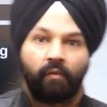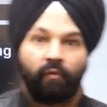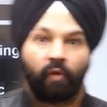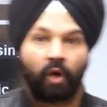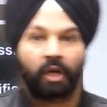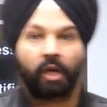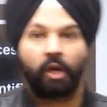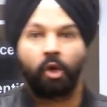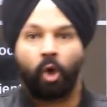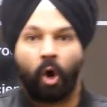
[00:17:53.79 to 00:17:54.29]

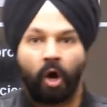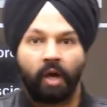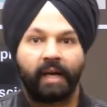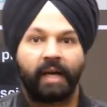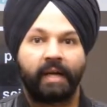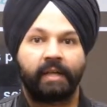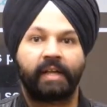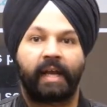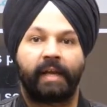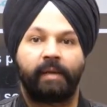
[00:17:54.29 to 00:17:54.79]
for a
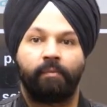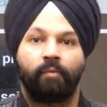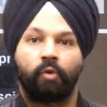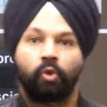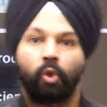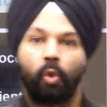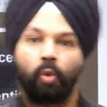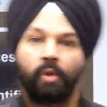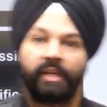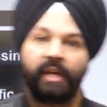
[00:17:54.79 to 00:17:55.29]
longer
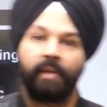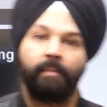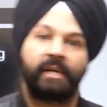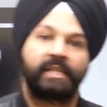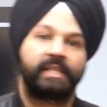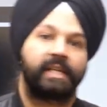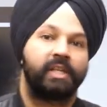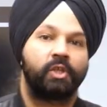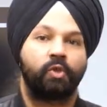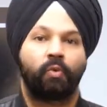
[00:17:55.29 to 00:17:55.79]
time, to unke
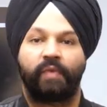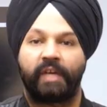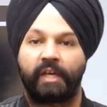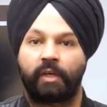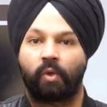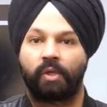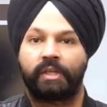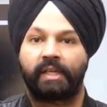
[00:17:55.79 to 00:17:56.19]
muscles weak